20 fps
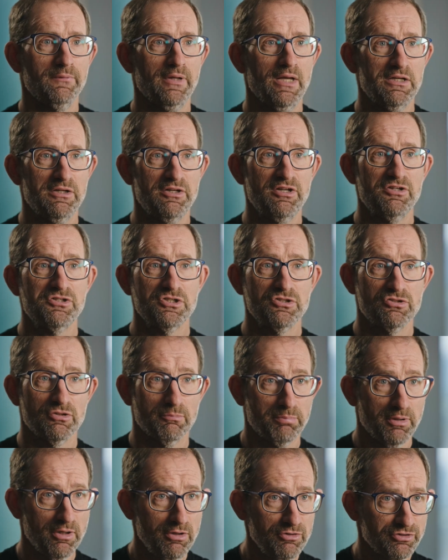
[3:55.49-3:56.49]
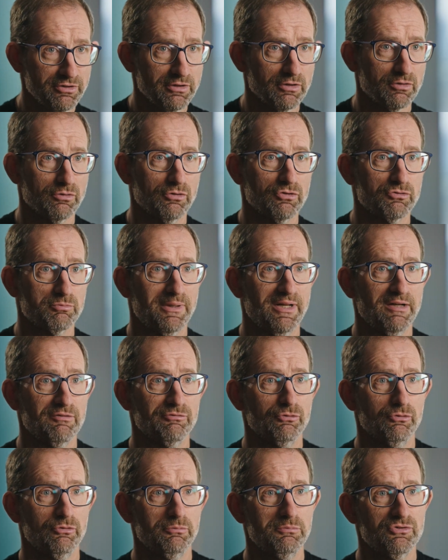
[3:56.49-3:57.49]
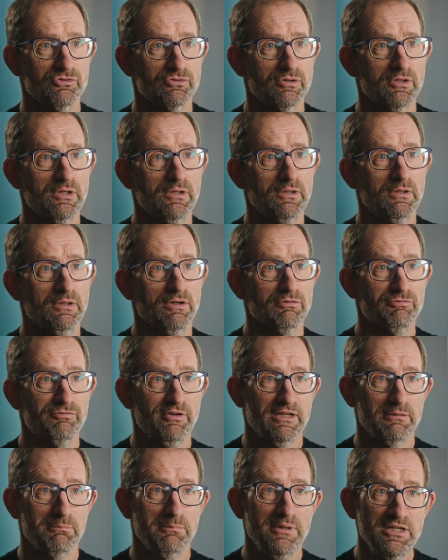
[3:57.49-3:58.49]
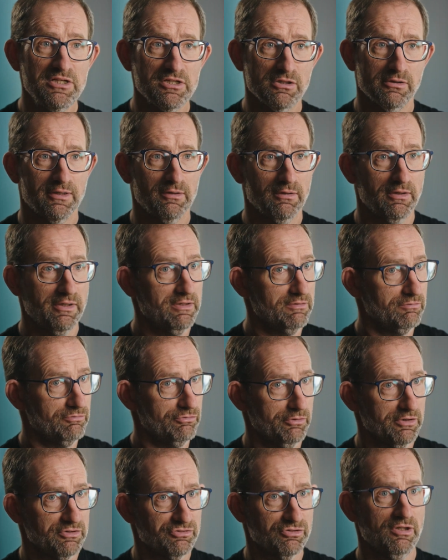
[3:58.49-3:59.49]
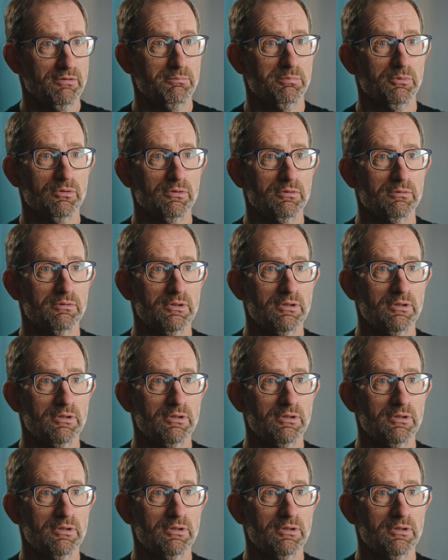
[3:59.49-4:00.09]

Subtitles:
In addition to posting across platforms, a fake media outlet, for example,